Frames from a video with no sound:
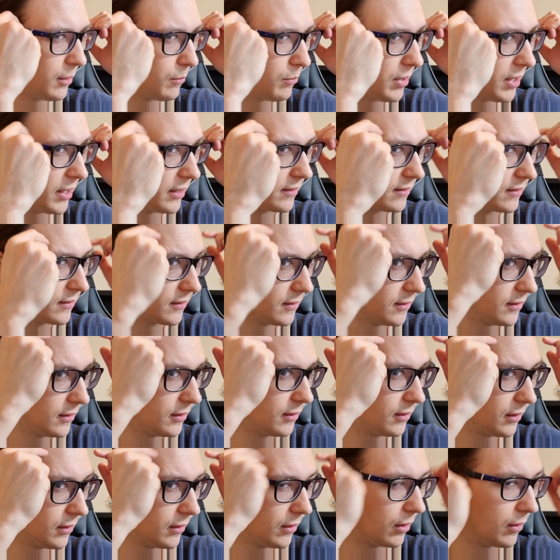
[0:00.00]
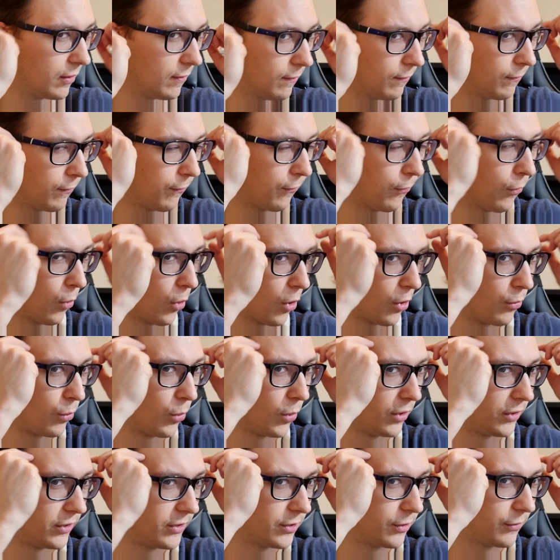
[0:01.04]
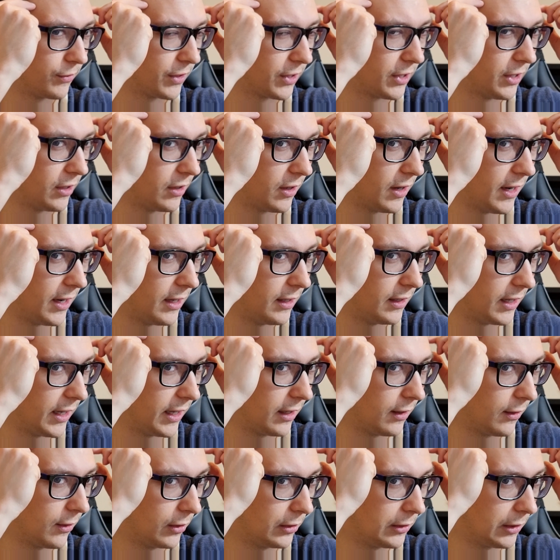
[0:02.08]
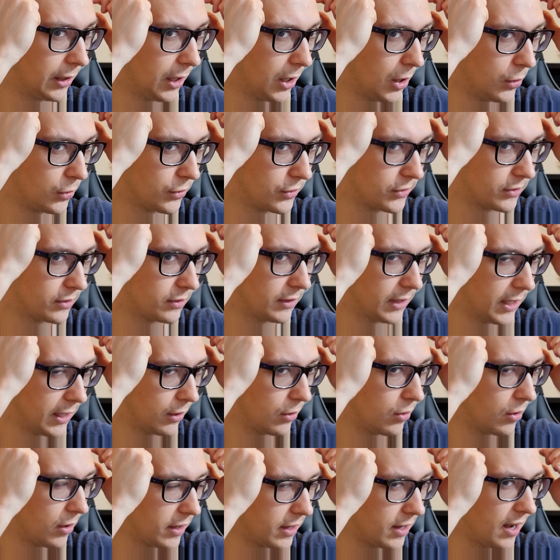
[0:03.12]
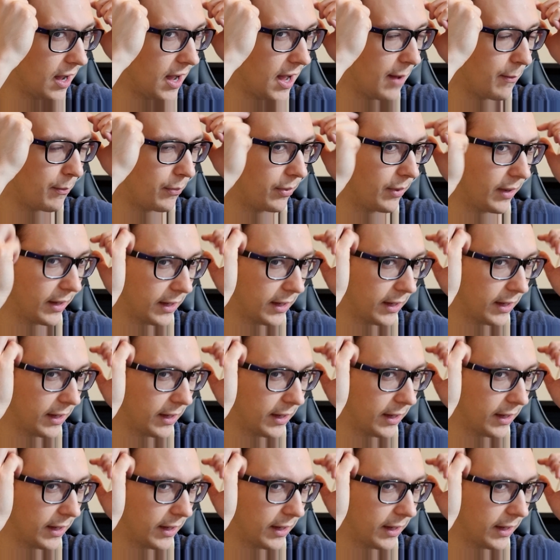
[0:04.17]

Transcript: bit forward over here and closed, going up, I